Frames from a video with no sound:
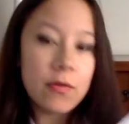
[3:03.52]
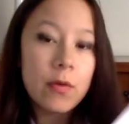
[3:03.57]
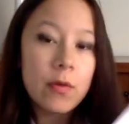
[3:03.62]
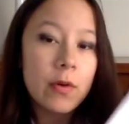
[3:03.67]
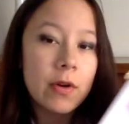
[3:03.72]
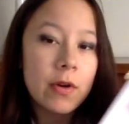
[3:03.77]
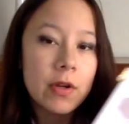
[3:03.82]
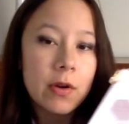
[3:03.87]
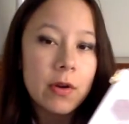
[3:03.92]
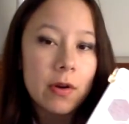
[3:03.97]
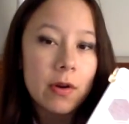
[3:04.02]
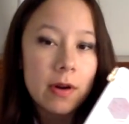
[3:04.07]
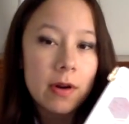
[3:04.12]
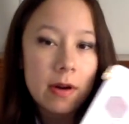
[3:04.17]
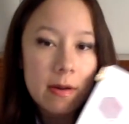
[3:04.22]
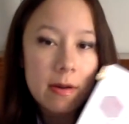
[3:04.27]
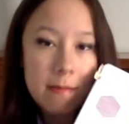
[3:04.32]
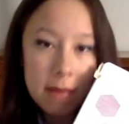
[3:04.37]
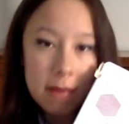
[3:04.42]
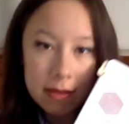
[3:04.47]
for
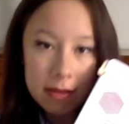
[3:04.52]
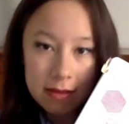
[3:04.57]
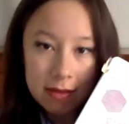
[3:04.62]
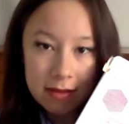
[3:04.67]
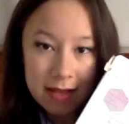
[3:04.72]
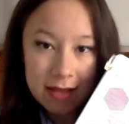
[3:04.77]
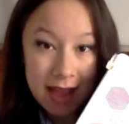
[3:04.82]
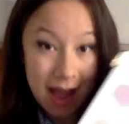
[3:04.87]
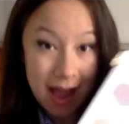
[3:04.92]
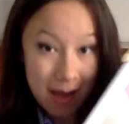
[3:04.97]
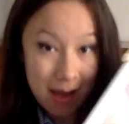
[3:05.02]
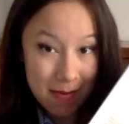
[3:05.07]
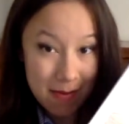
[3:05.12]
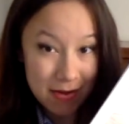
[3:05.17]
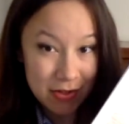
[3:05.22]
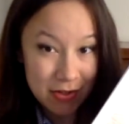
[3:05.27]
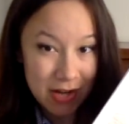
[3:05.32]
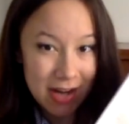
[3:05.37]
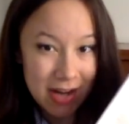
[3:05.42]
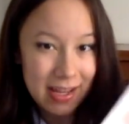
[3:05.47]
your monthly
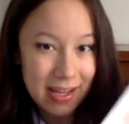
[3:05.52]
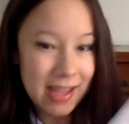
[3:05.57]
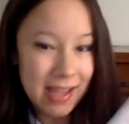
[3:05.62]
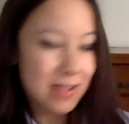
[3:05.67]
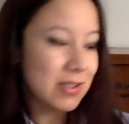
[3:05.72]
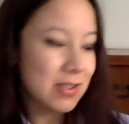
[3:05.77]
habit tracking.